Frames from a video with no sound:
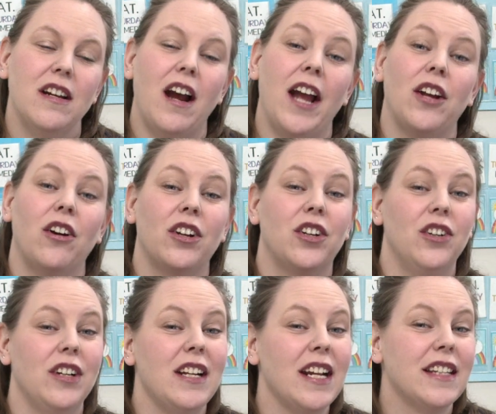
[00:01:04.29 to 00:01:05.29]
I got a
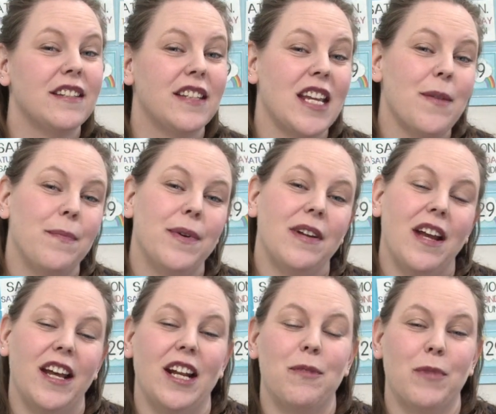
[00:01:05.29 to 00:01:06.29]
good night's sleep
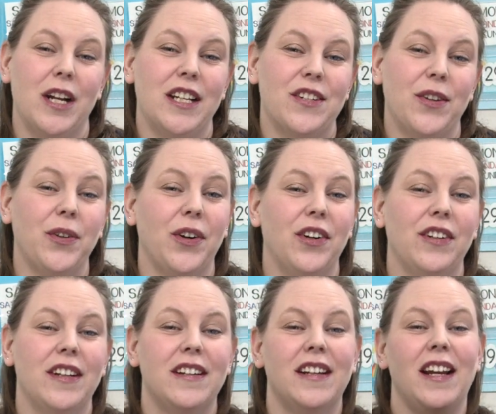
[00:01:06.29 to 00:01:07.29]
and I'm ready to
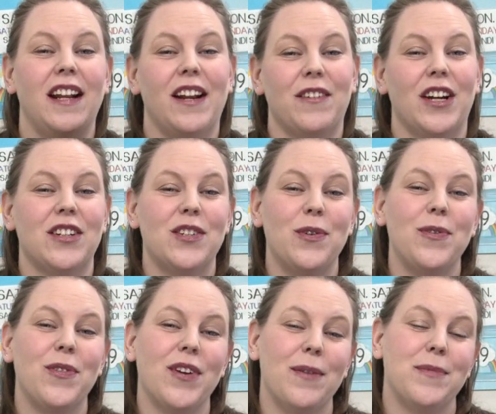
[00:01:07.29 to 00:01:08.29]
learn, and I've got 2
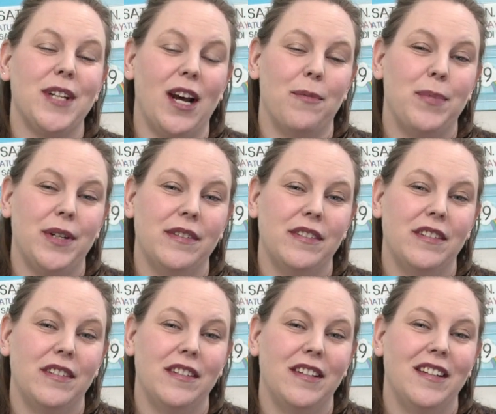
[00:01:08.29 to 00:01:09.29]
thumbs up.
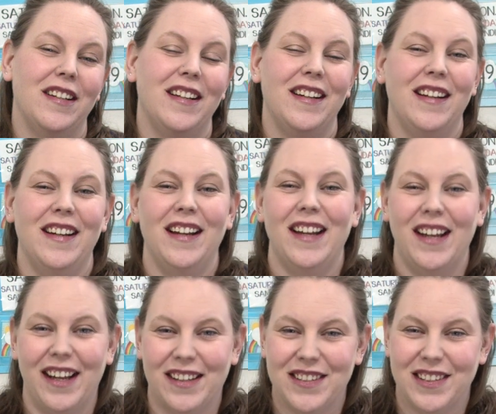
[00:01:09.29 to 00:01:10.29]

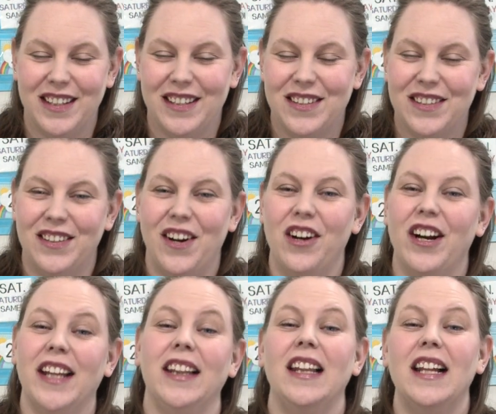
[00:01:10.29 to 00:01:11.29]
Excellent. All
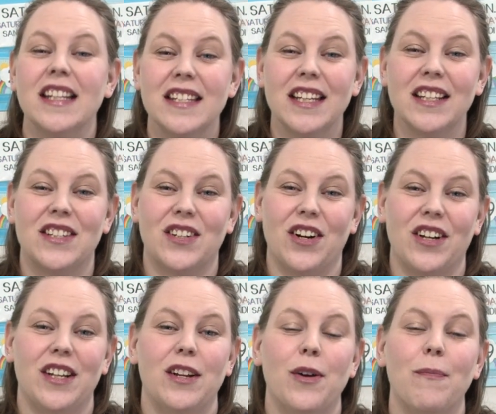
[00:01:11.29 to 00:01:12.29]
right, let's get
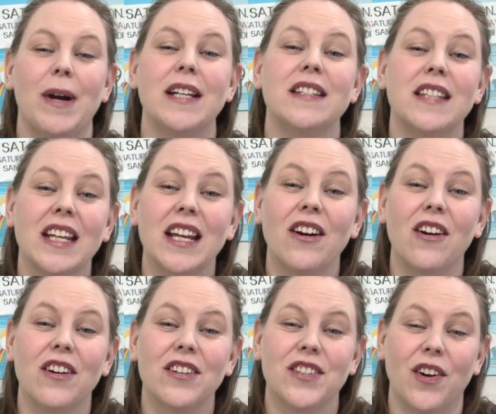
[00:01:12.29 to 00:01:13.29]
started by singing
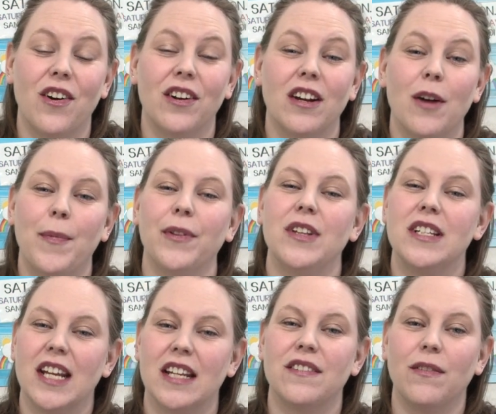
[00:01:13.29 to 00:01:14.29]
our song about the
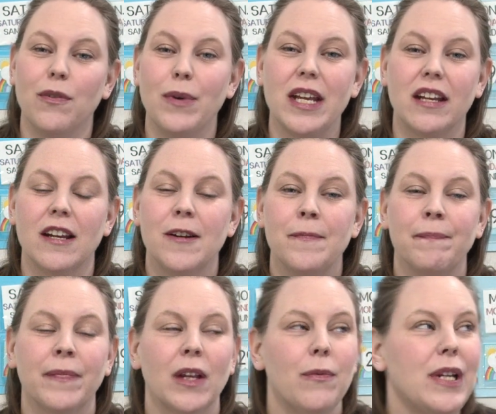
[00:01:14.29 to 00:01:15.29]
days of the week.
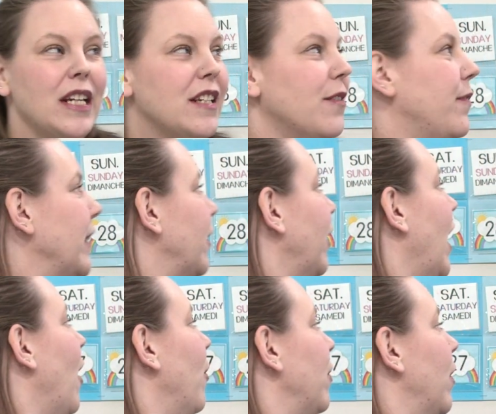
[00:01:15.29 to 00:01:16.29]
We need to figure
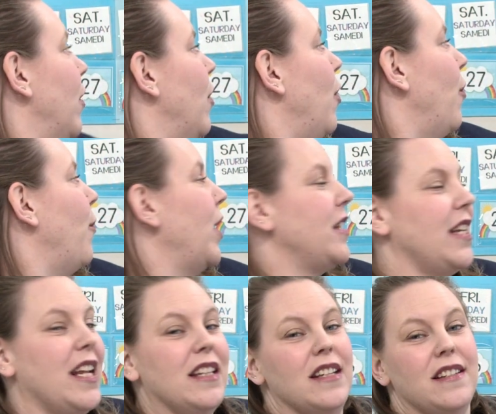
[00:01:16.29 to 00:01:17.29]
out what
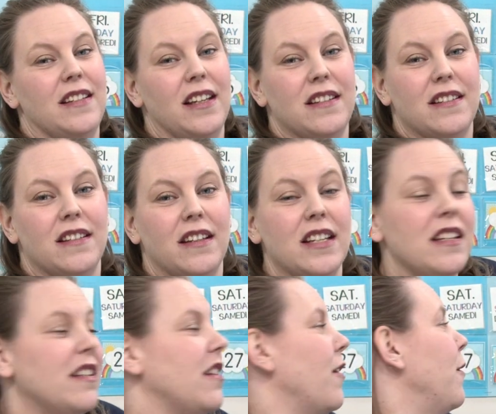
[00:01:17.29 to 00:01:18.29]
day this is. This
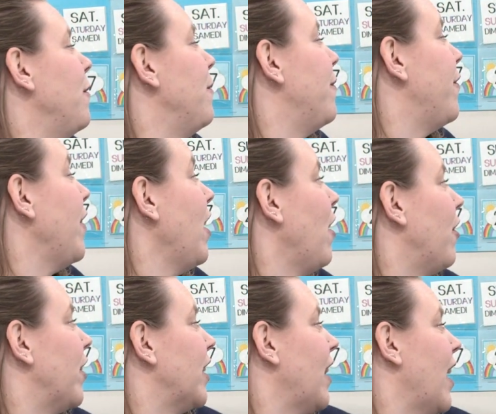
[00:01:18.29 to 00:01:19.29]
is the
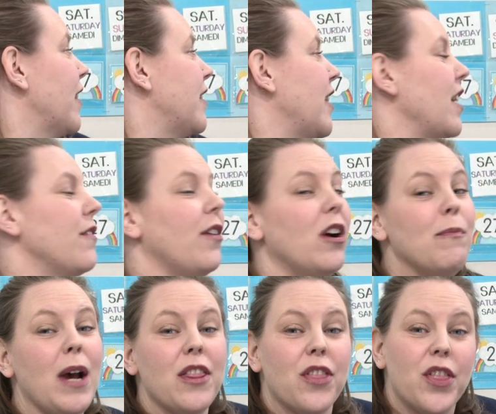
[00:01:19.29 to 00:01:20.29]
very last day of our
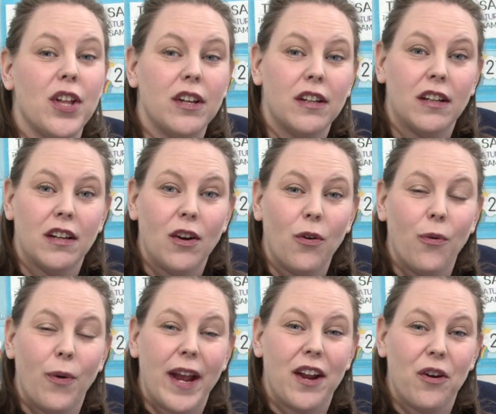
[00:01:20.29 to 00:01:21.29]
month,
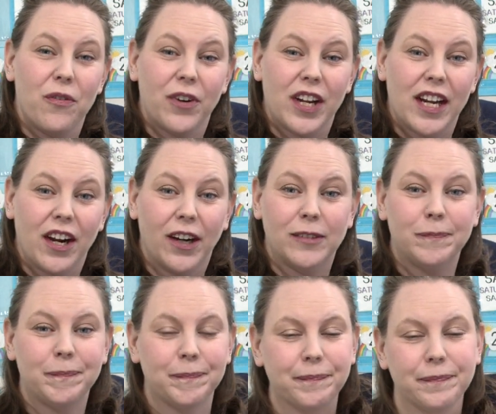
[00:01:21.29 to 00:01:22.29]
way over here.
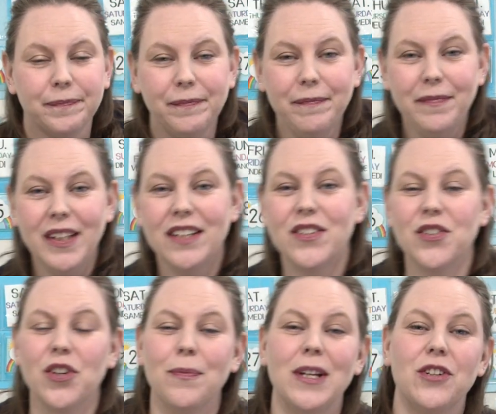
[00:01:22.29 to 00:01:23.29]
So
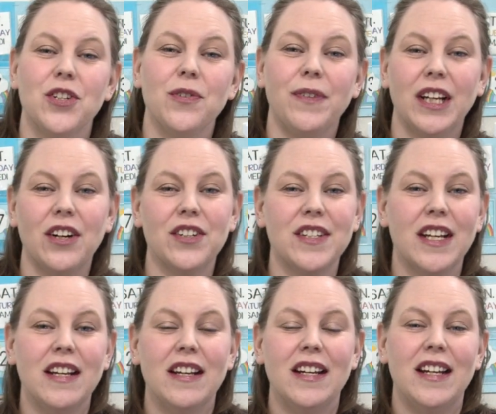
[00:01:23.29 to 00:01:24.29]
show me your 2 fingers
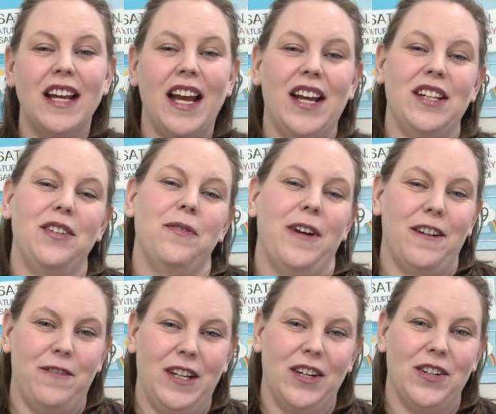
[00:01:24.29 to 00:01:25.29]
and your
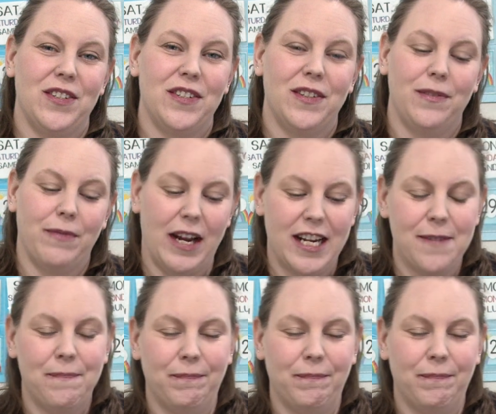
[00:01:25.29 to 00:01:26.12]
5 fingers. Ready?